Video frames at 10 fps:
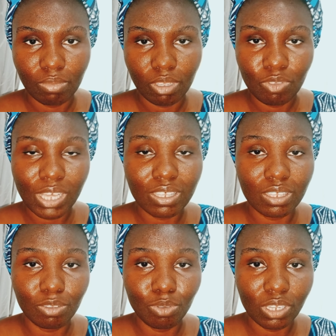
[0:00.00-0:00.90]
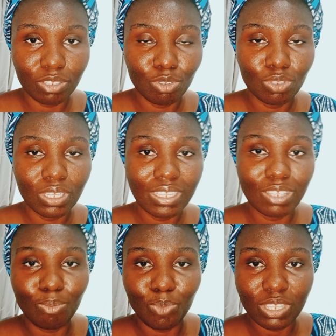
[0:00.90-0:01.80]
Even as a single lady, you need
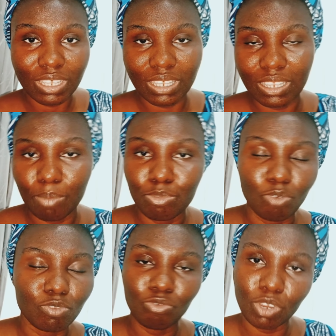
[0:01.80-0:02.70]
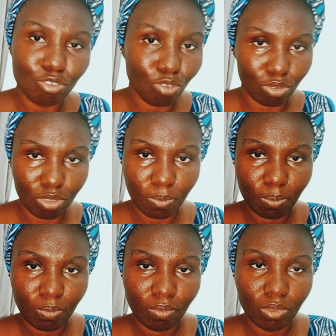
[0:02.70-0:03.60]
support systems of different sorts,
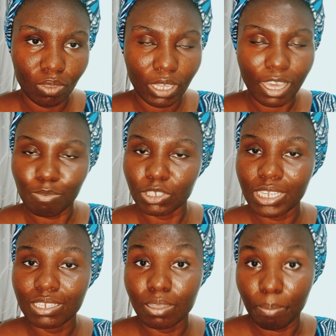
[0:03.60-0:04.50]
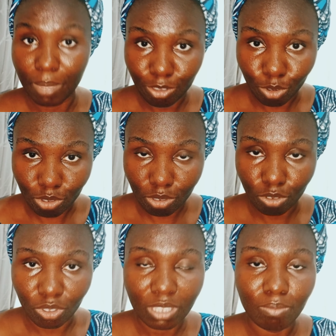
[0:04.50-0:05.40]
especially mentors.
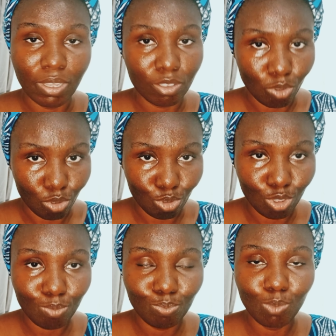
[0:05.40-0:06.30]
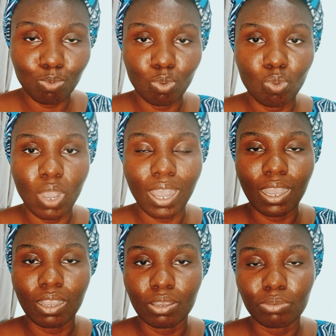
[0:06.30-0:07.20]
You need people who are
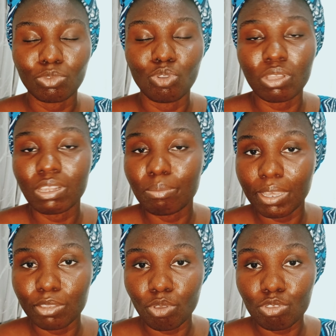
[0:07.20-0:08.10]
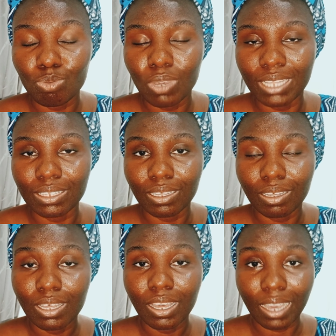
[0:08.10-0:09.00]
godly mentors, who can
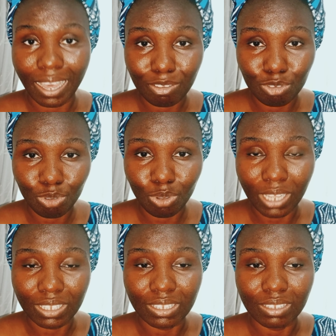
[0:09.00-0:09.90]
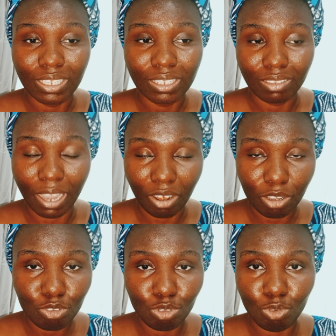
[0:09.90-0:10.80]
guide you and
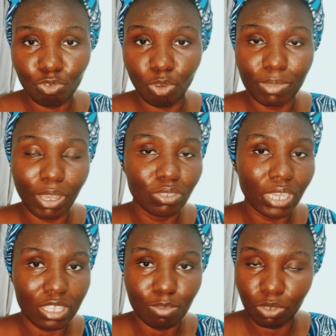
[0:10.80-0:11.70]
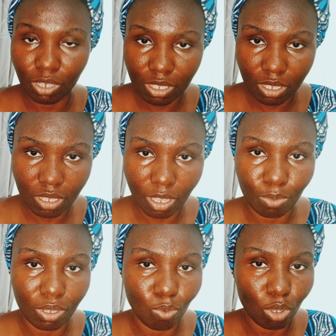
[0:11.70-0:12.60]
direct you from their own experiences and with
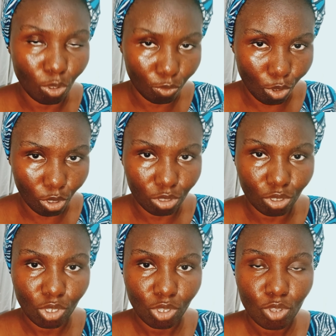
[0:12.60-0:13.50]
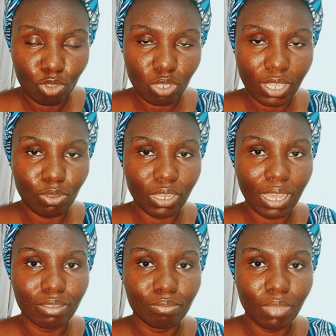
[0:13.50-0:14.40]
the word of God, so that you
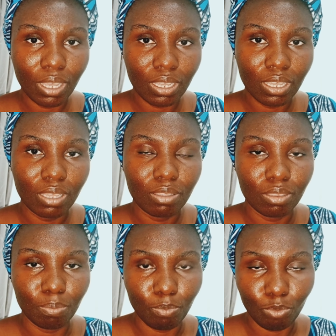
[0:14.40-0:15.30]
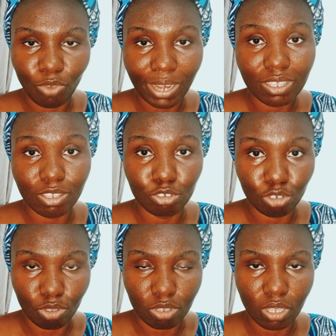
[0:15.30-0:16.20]
can make the right
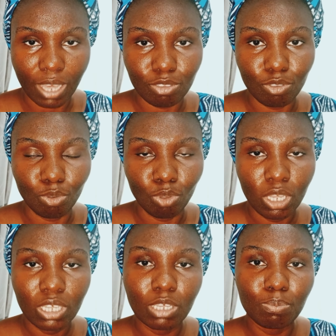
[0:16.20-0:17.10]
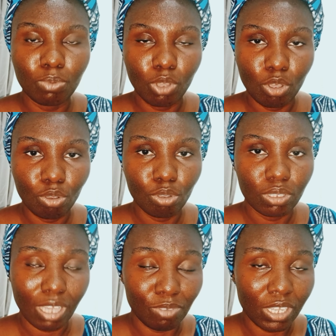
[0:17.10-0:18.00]
decisions as you keep
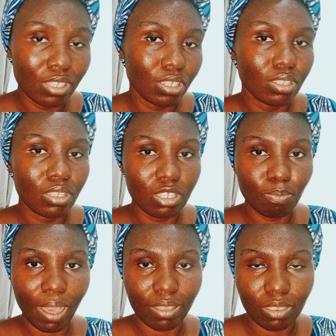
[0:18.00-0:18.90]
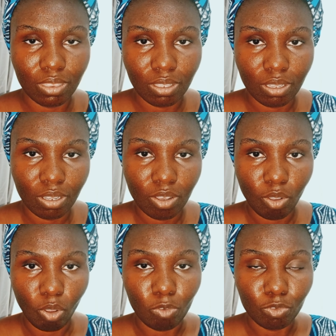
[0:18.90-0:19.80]
navigating this path
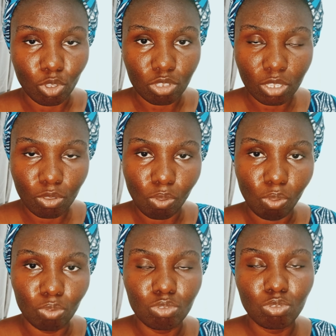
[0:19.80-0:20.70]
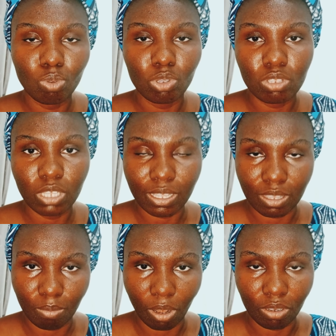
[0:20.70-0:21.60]
of your singlehood towards
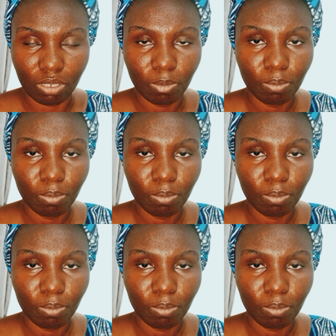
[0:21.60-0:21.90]
getting married.